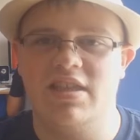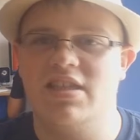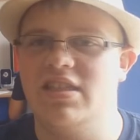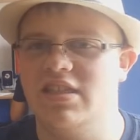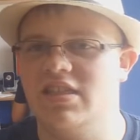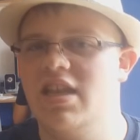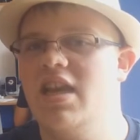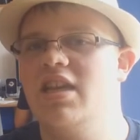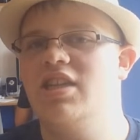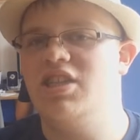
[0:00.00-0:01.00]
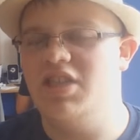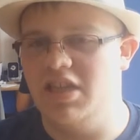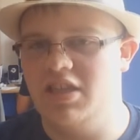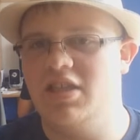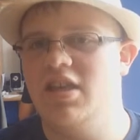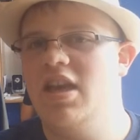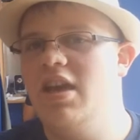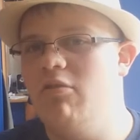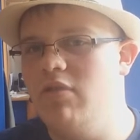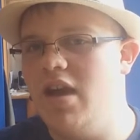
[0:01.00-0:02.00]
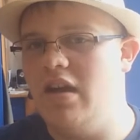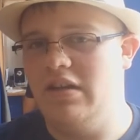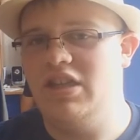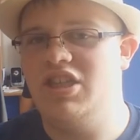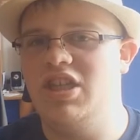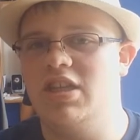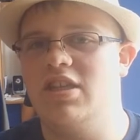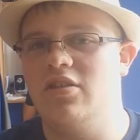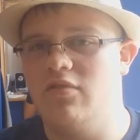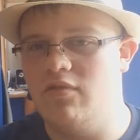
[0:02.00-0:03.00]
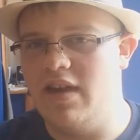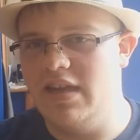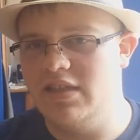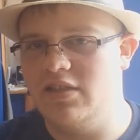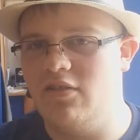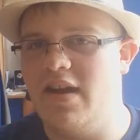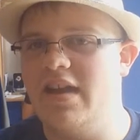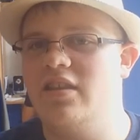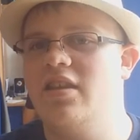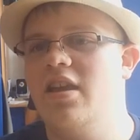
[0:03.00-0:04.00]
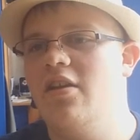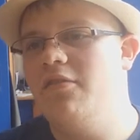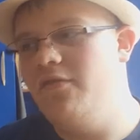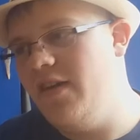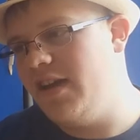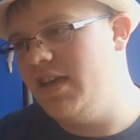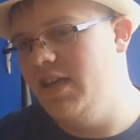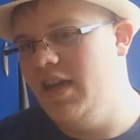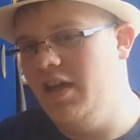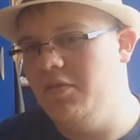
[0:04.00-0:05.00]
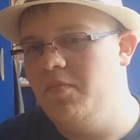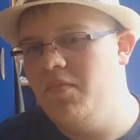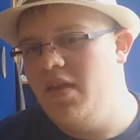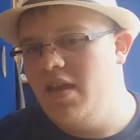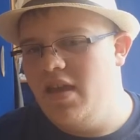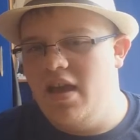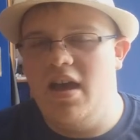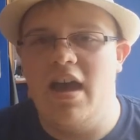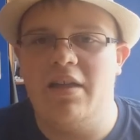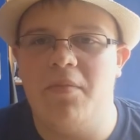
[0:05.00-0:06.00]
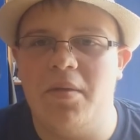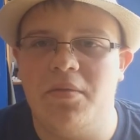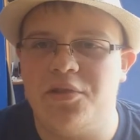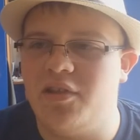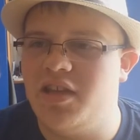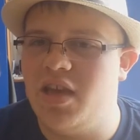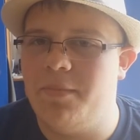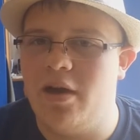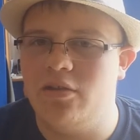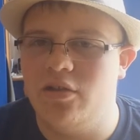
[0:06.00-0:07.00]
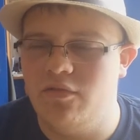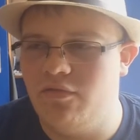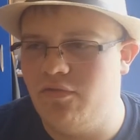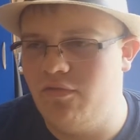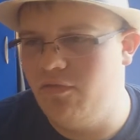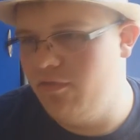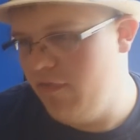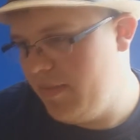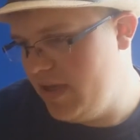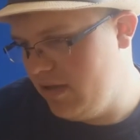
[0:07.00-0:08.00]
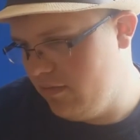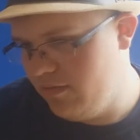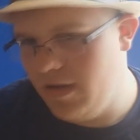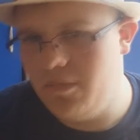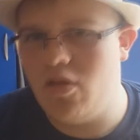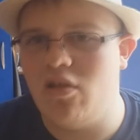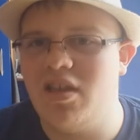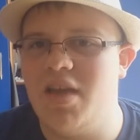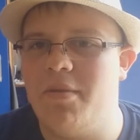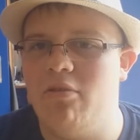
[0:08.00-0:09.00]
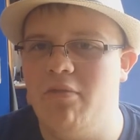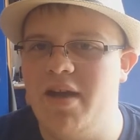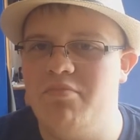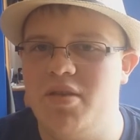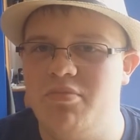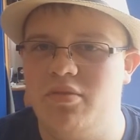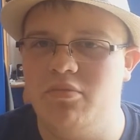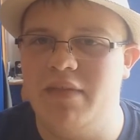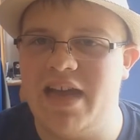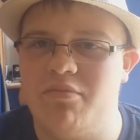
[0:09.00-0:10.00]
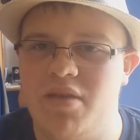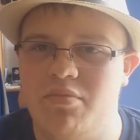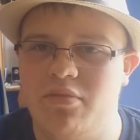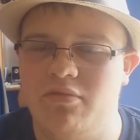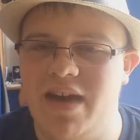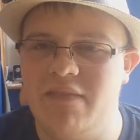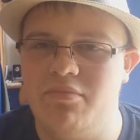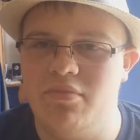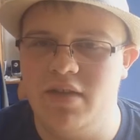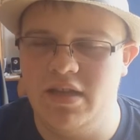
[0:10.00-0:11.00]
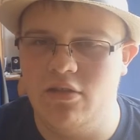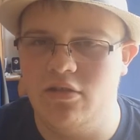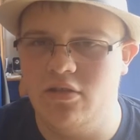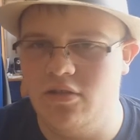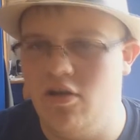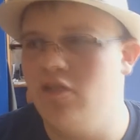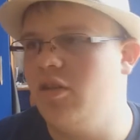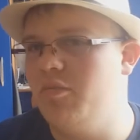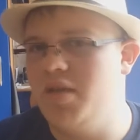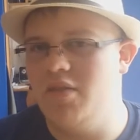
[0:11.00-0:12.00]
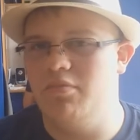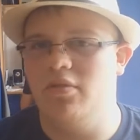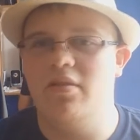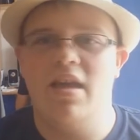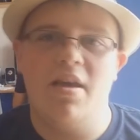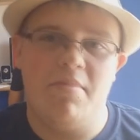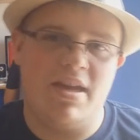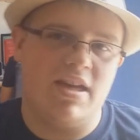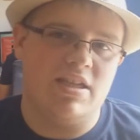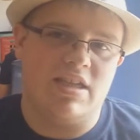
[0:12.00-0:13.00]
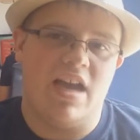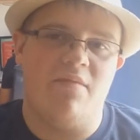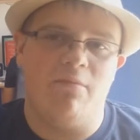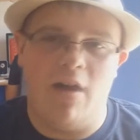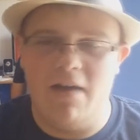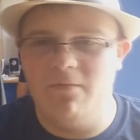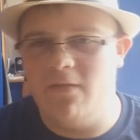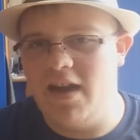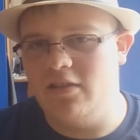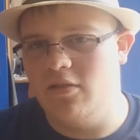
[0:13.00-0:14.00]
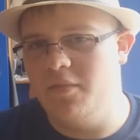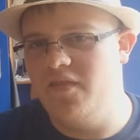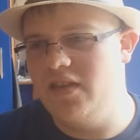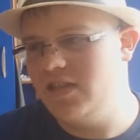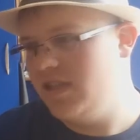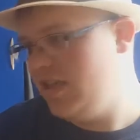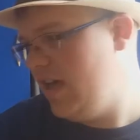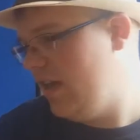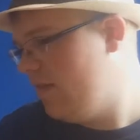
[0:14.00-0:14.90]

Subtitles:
this is shit. We are a shit race, alright? Fucking hell. I'm not talking about, I mean, I'm not talking about white people, black people, white and other people, because I'm white, obviously,